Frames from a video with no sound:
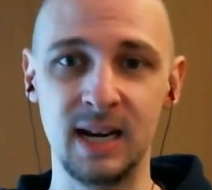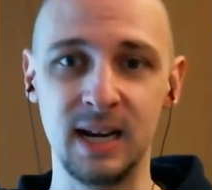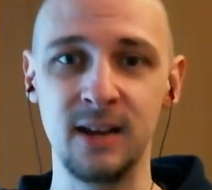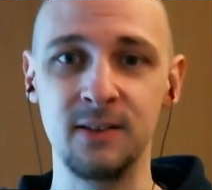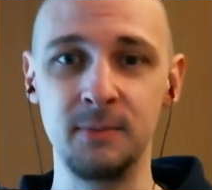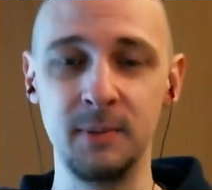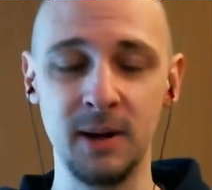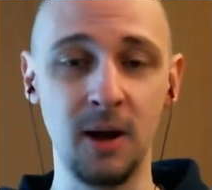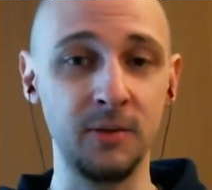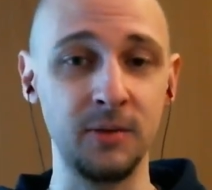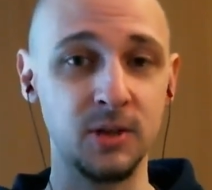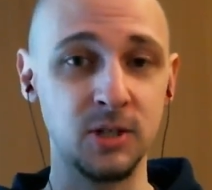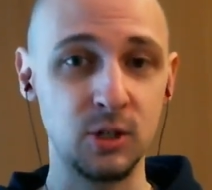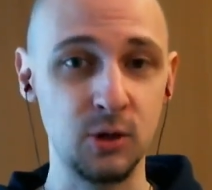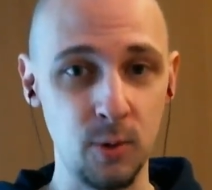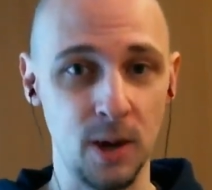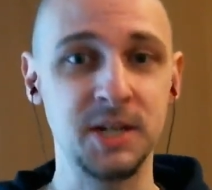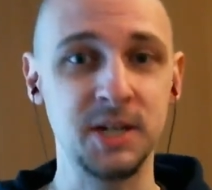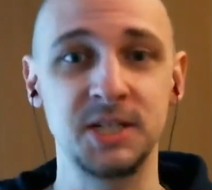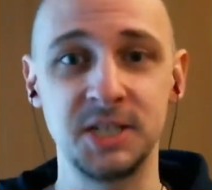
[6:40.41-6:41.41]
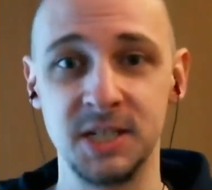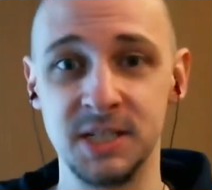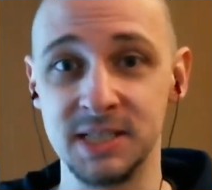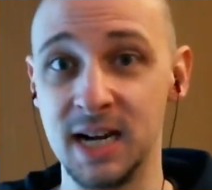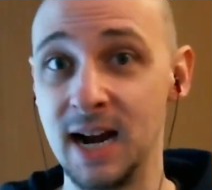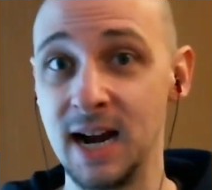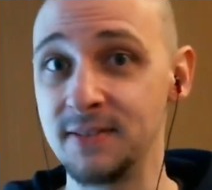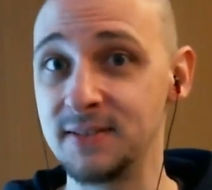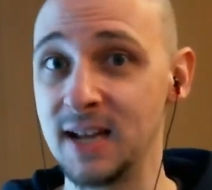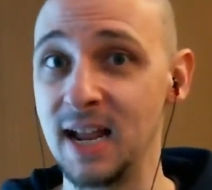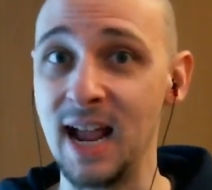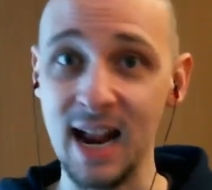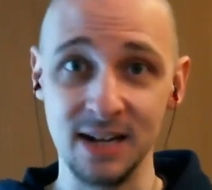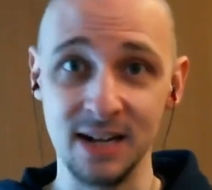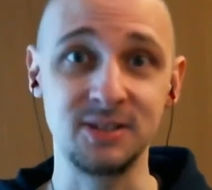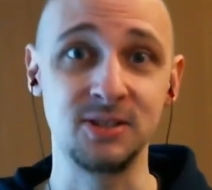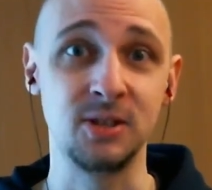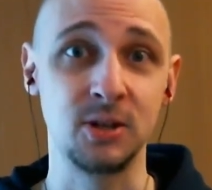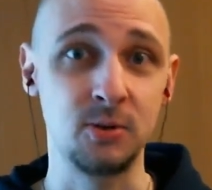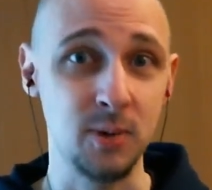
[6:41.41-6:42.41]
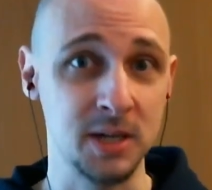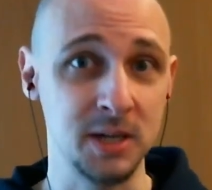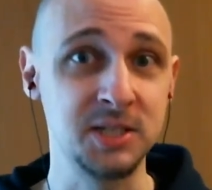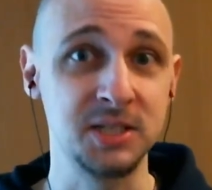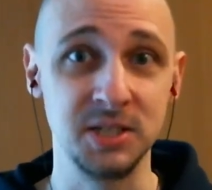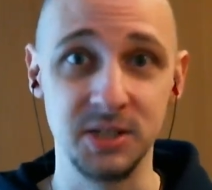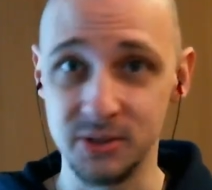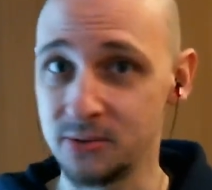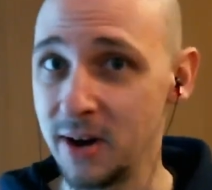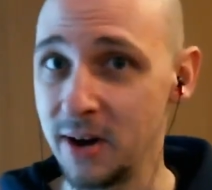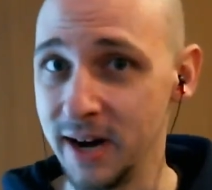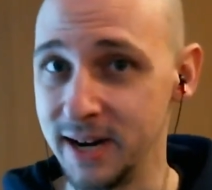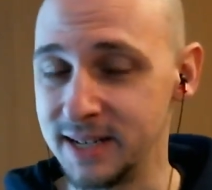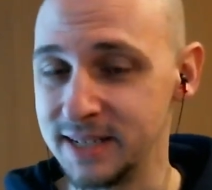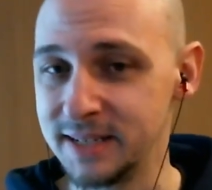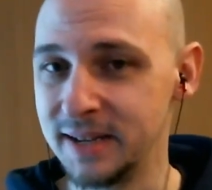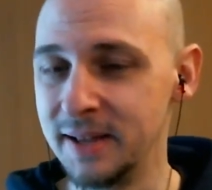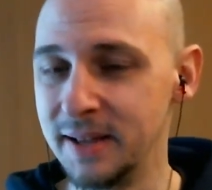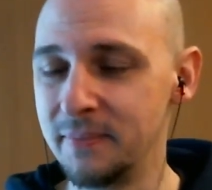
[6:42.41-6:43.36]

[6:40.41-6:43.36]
give me all these questions and I have to answer the questions right.